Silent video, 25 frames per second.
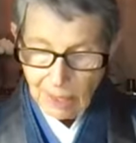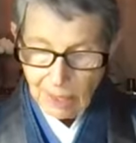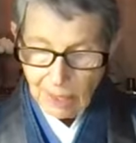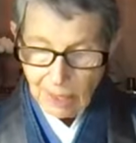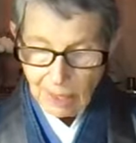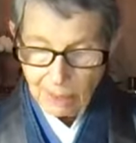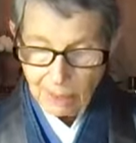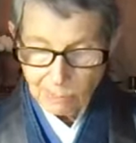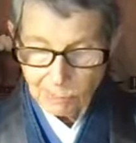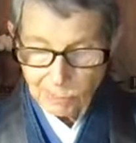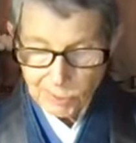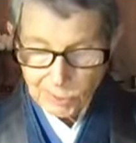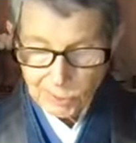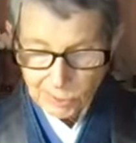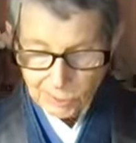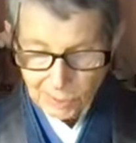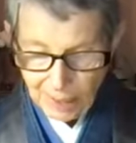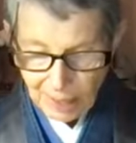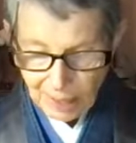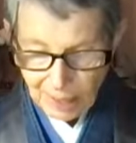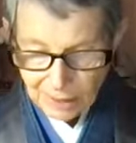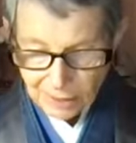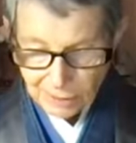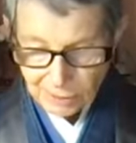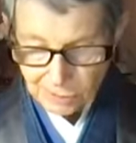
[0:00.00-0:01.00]
And Muso
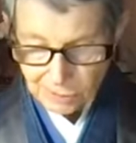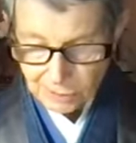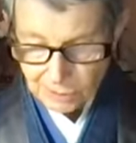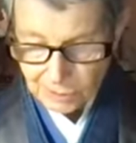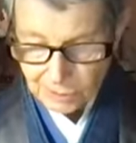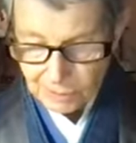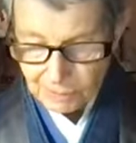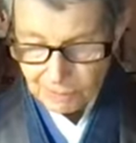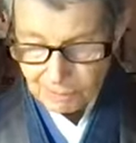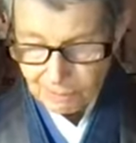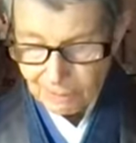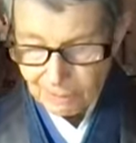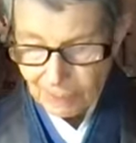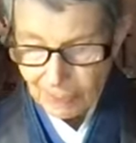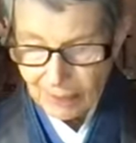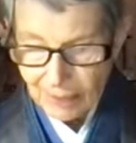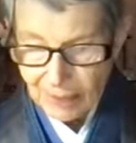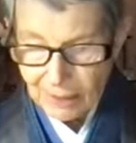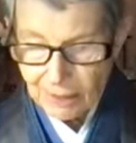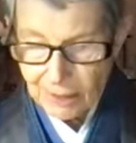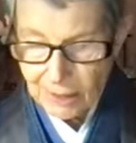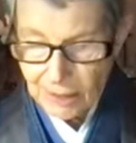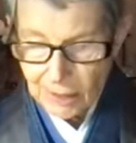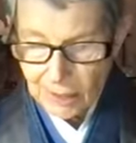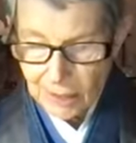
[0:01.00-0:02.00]
answers,
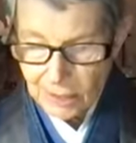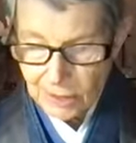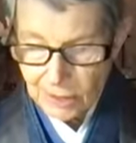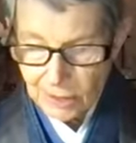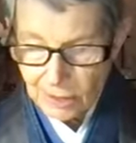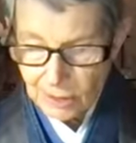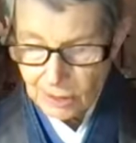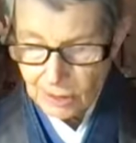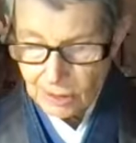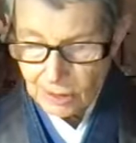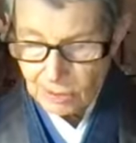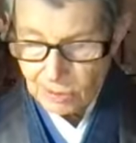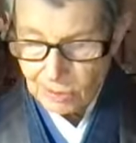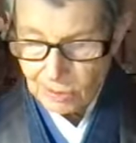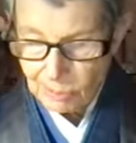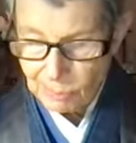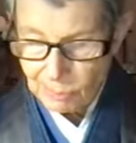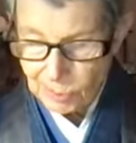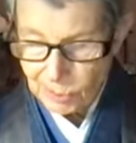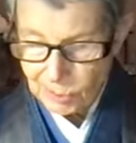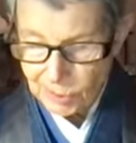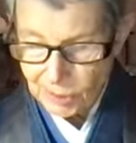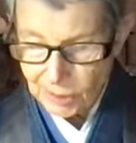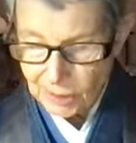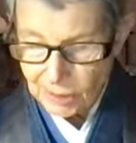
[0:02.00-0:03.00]
the teachings of the
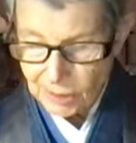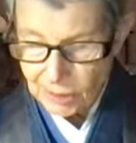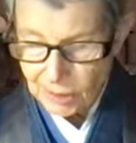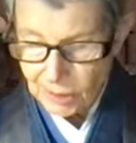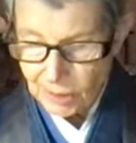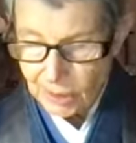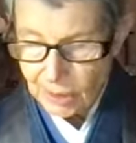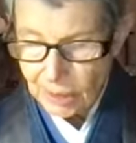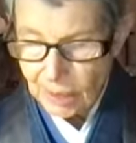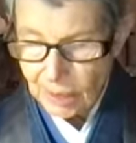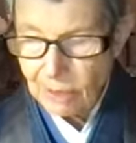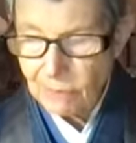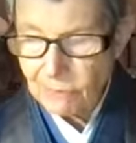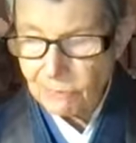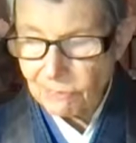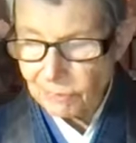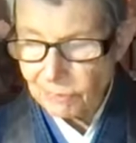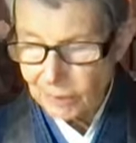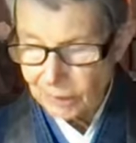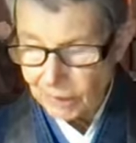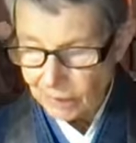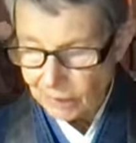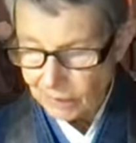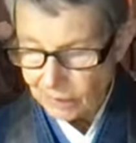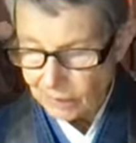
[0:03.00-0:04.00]
Buddhas are
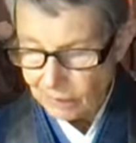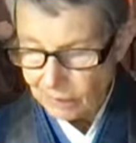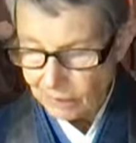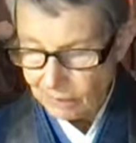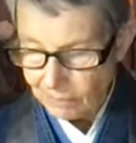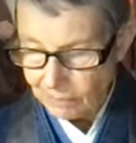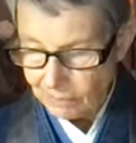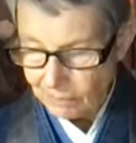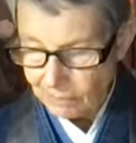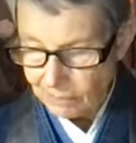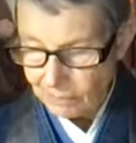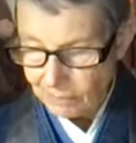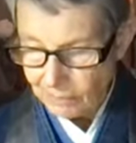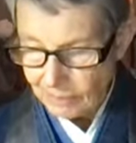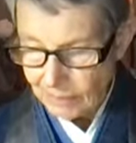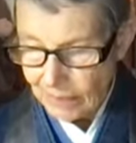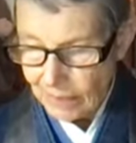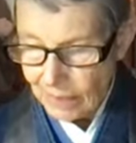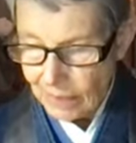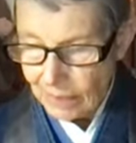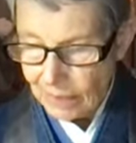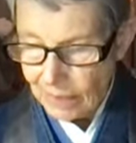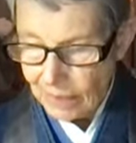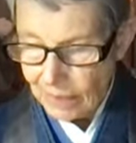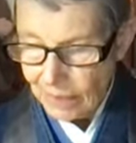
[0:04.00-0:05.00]
infinite.
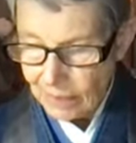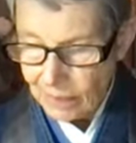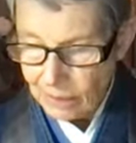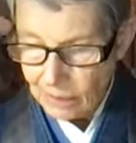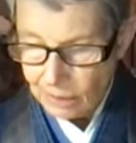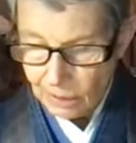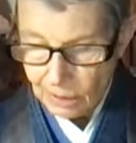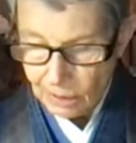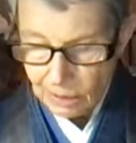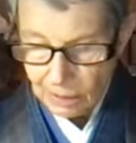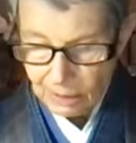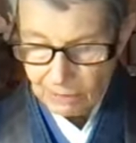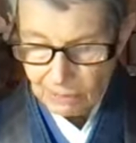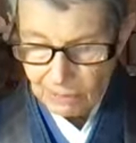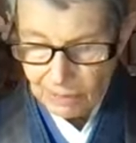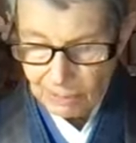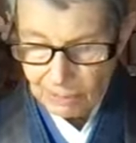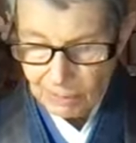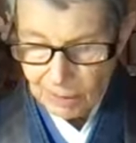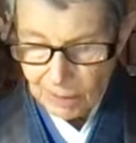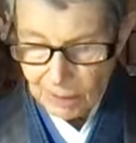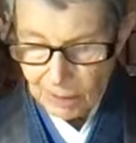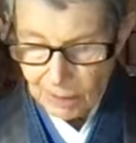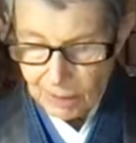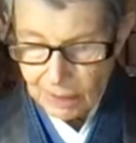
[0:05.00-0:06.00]
Yet all of them
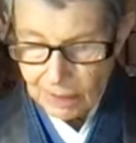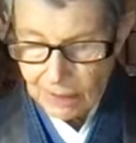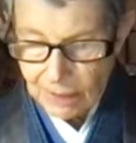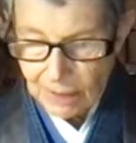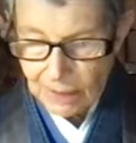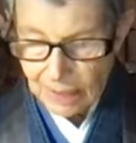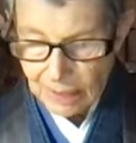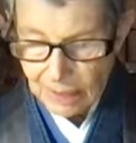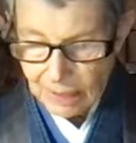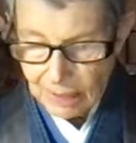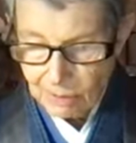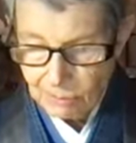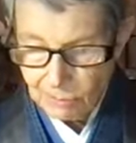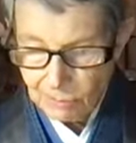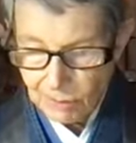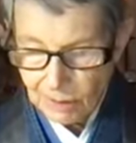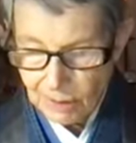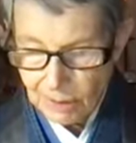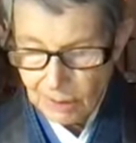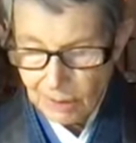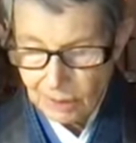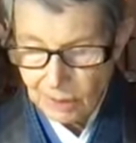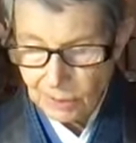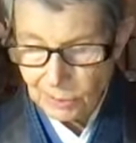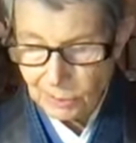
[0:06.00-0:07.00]
are contained
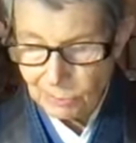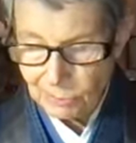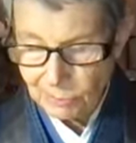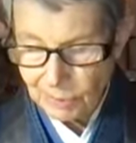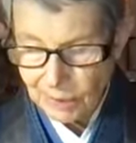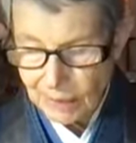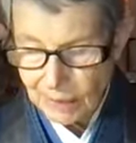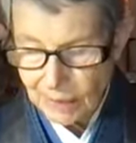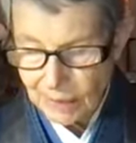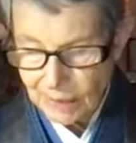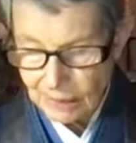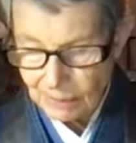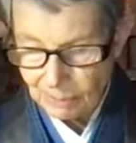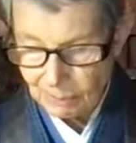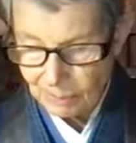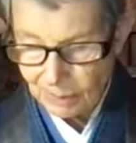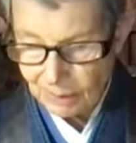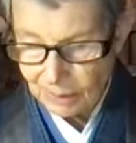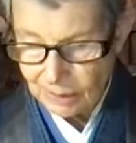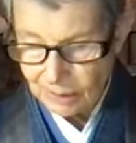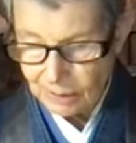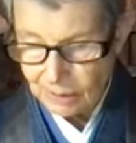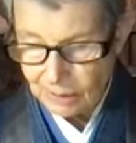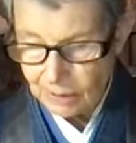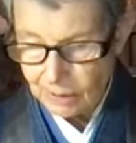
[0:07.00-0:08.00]
within the three
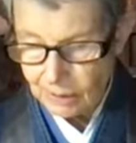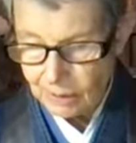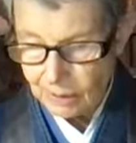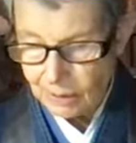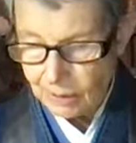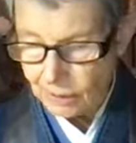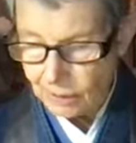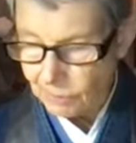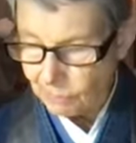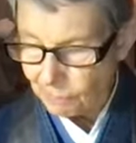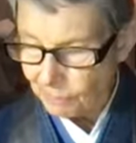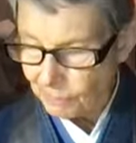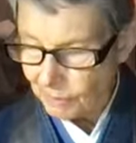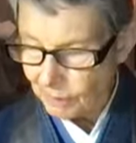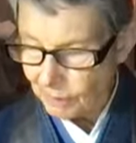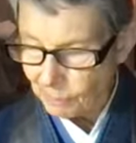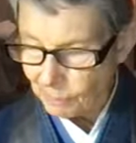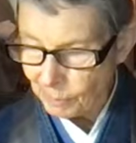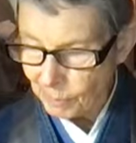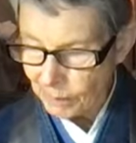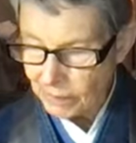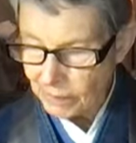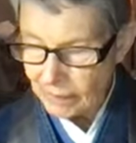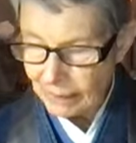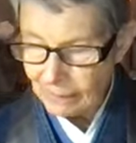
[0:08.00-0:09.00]
disciplines, the
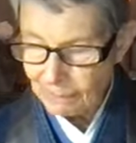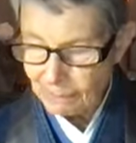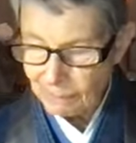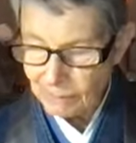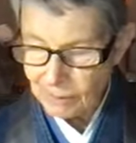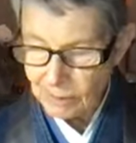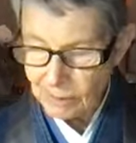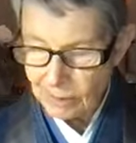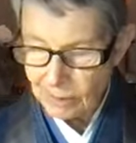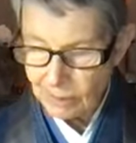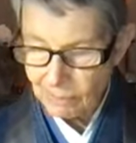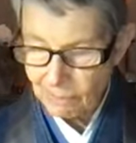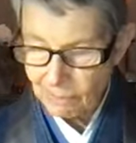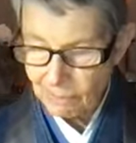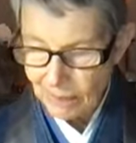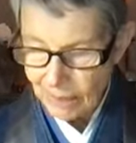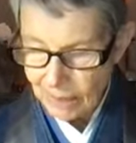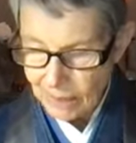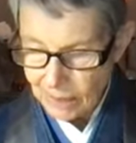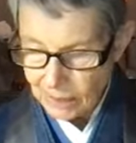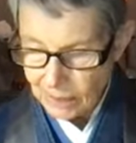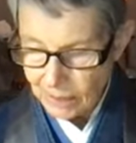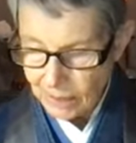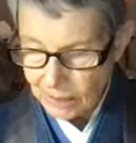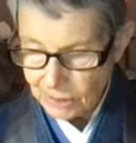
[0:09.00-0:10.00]
precepts,
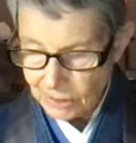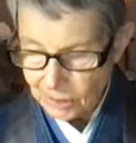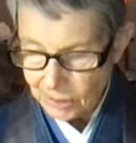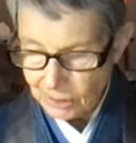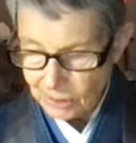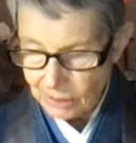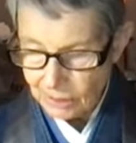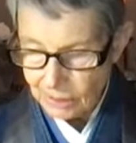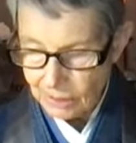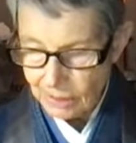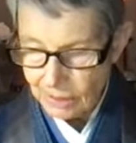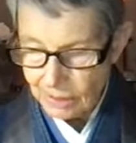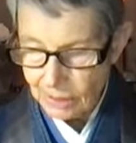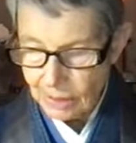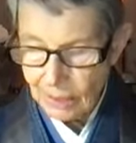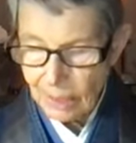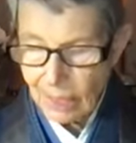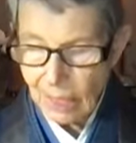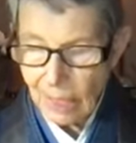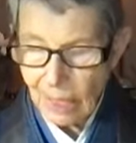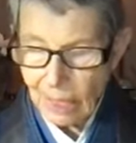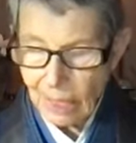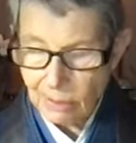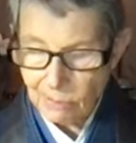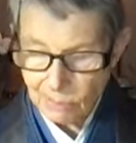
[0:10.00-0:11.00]
meditation,
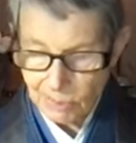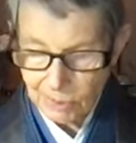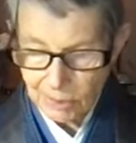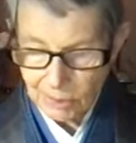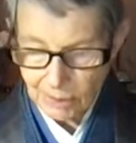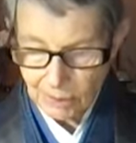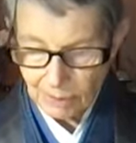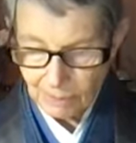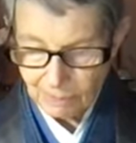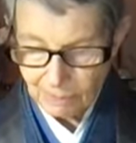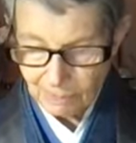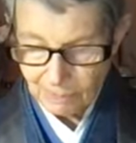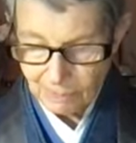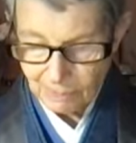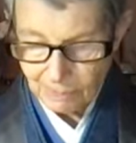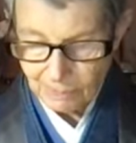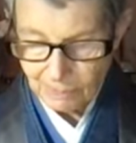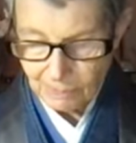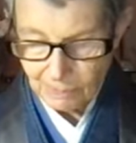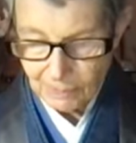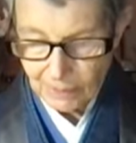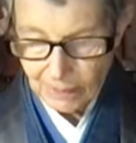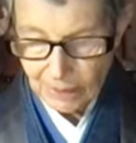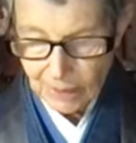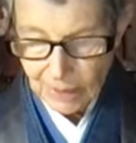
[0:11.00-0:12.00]
and wisdom.
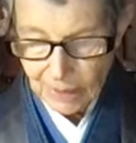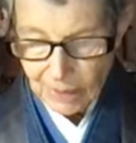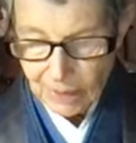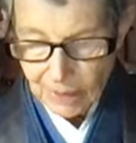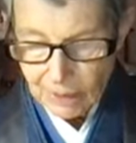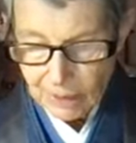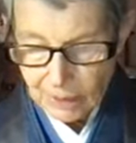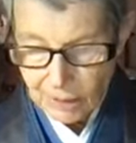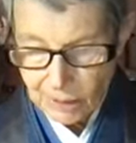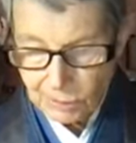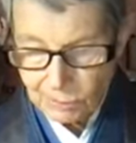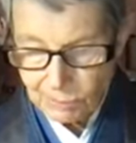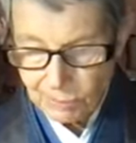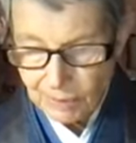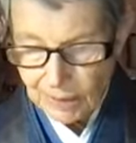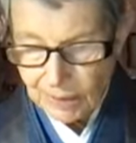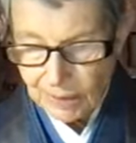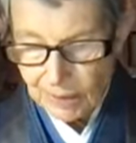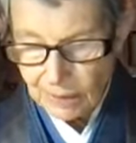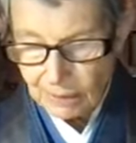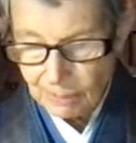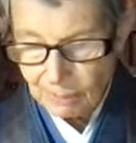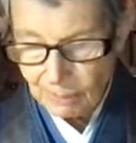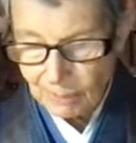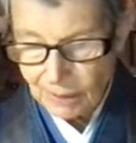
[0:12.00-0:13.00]
These three
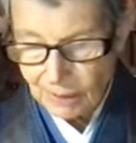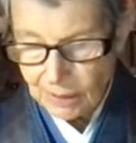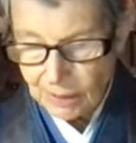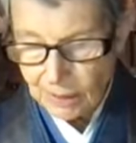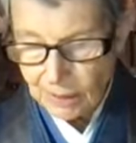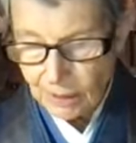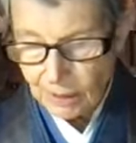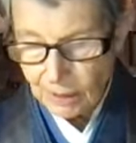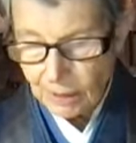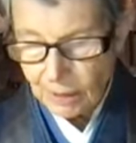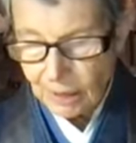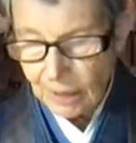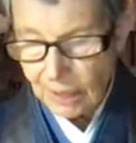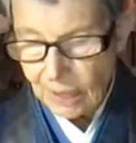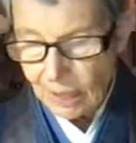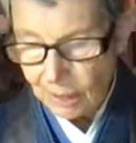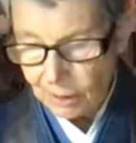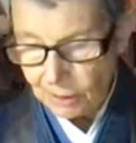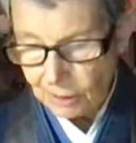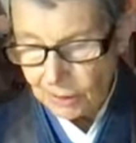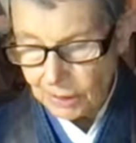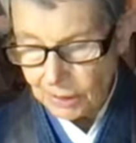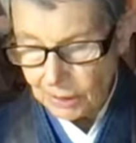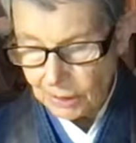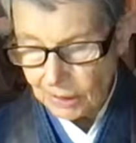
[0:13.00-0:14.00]
disciplines are
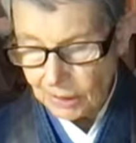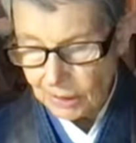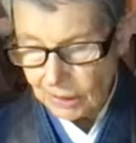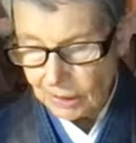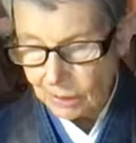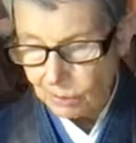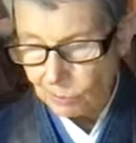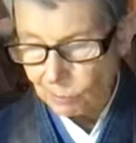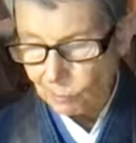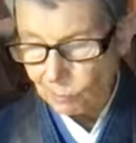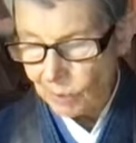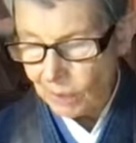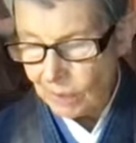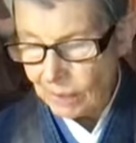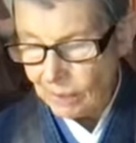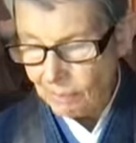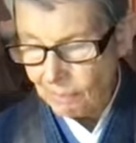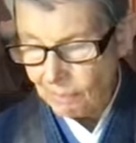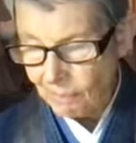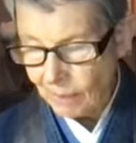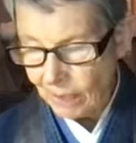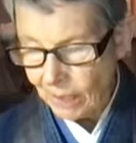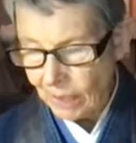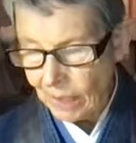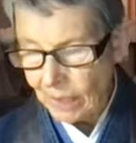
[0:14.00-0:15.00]
inherent in the one
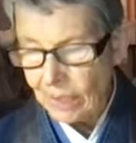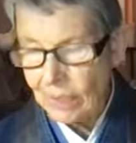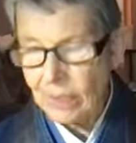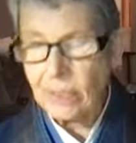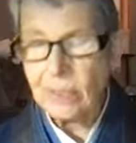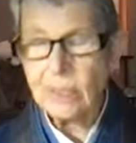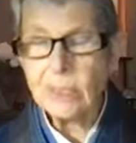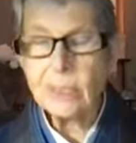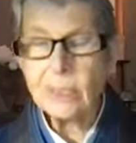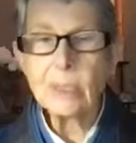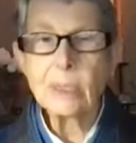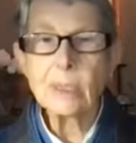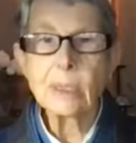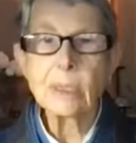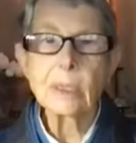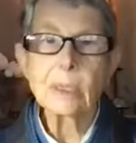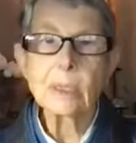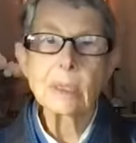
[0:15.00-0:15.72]
mind,